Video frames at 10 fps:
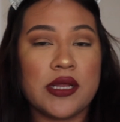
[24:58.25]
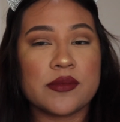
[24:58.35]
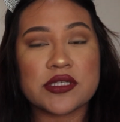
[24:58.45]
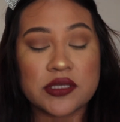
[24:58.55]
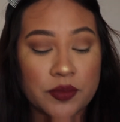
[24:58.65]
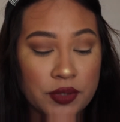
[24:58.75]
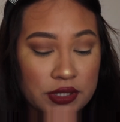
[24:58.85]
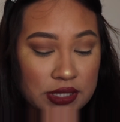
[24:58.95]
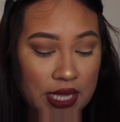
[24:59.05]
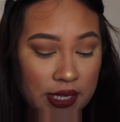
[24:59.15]
I'm just going to
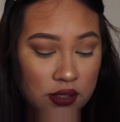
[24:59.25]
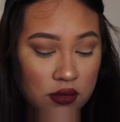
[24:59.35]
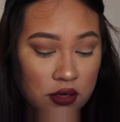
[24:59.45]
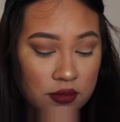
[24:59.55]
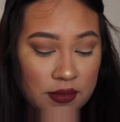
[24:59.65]
put that on